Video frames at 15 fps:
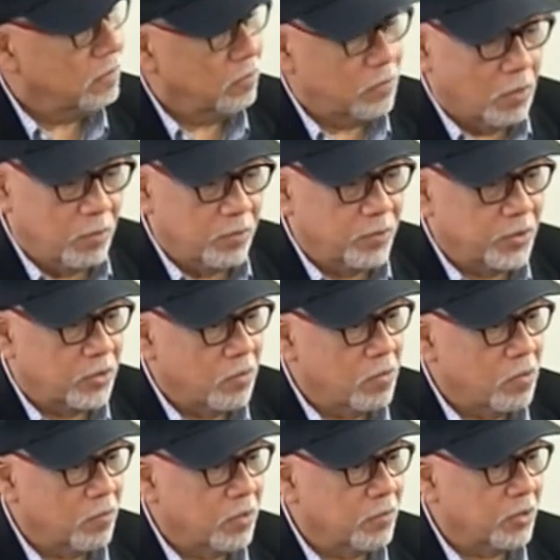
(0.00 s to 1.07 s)
What we were
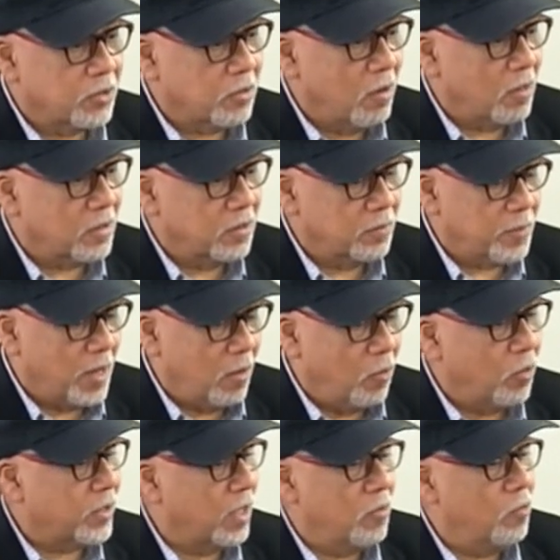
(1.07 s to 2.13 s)
doing, we were talking about,
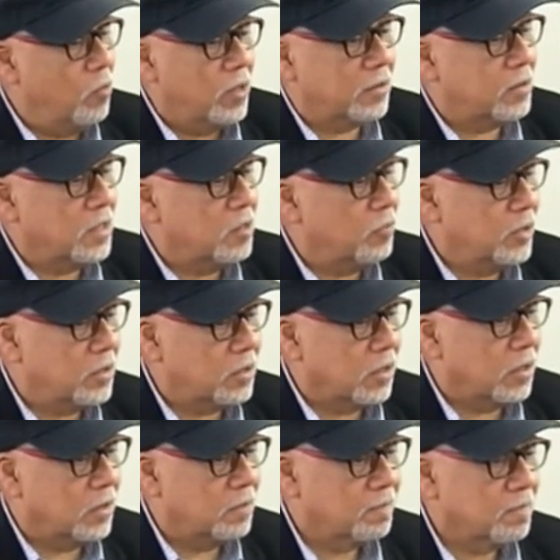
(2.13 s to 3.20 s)
okay, one thing we
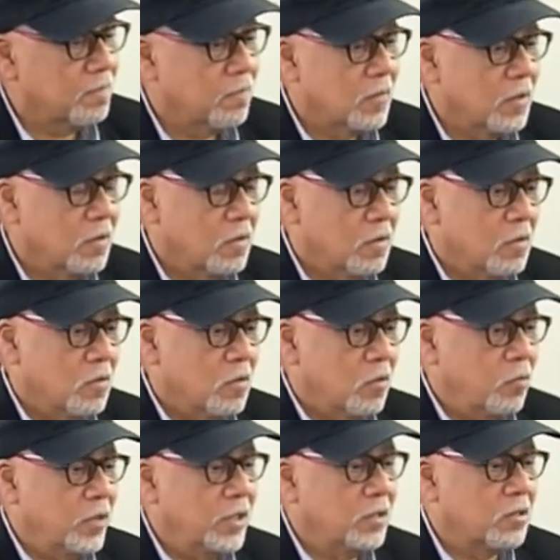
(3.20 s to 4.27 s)
did,
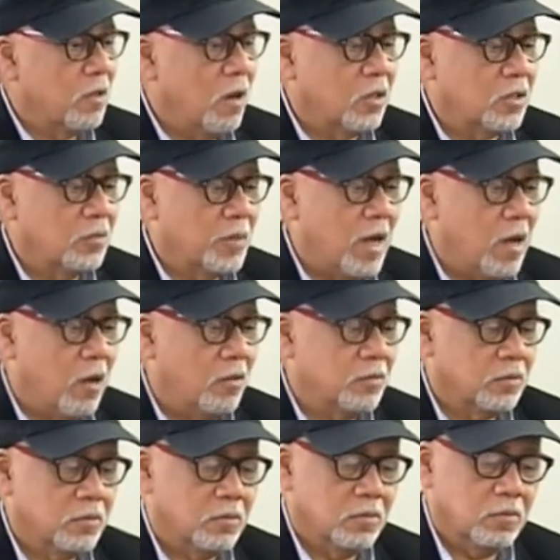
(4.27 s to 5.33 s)
we talked about
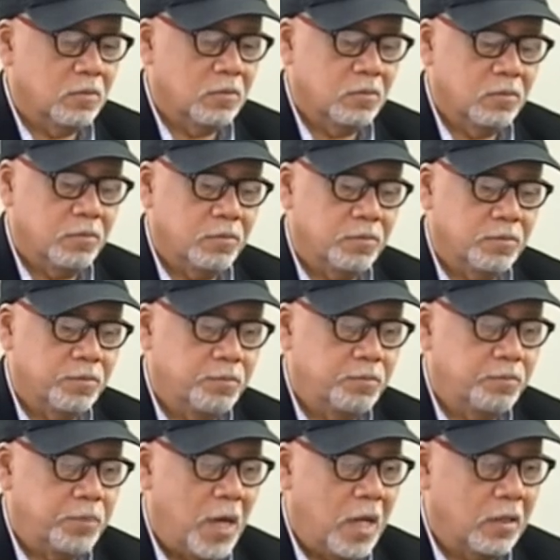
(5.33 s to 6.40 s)

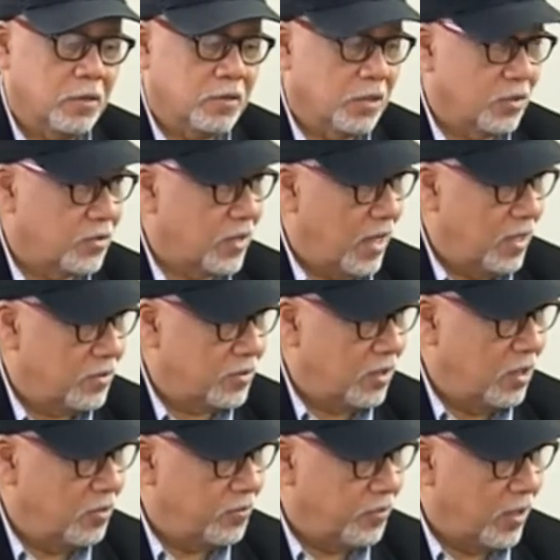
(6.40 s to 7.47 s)
politics as
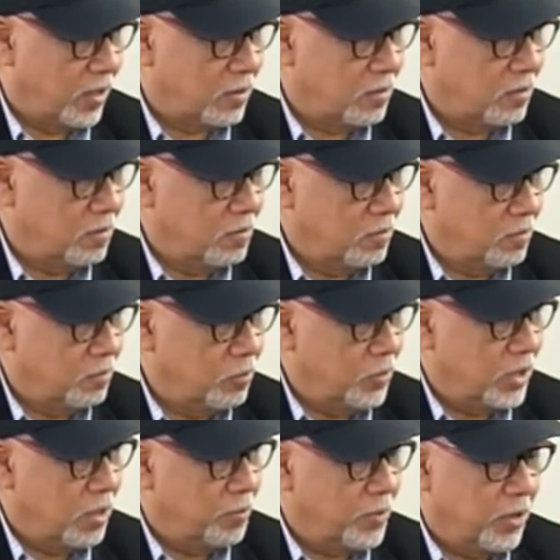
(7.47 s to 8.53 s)
they affect, we
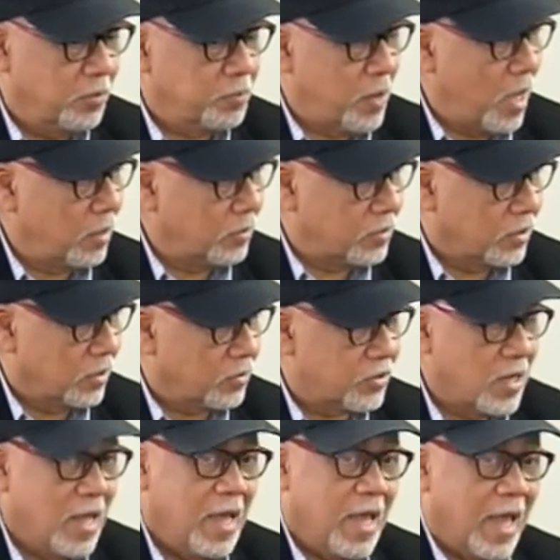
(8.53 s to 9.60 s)
compared politics
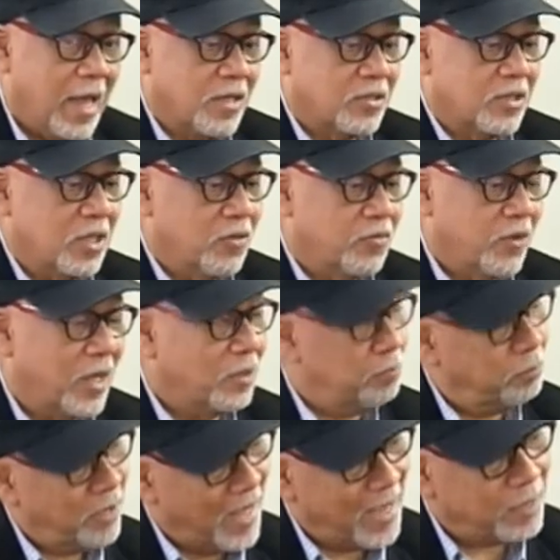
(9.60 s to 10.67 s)
as they
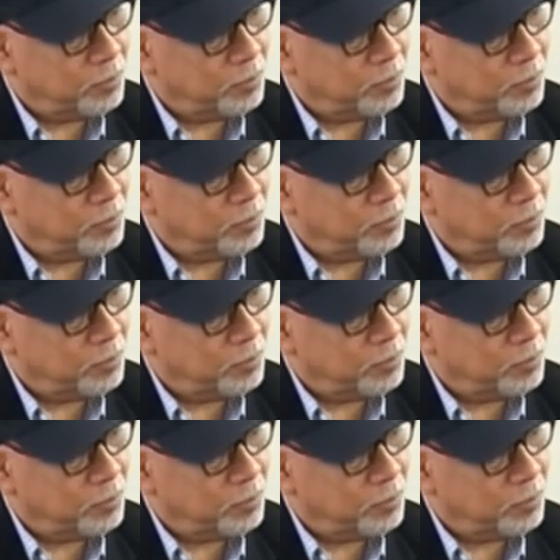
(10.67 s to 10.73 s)
affect black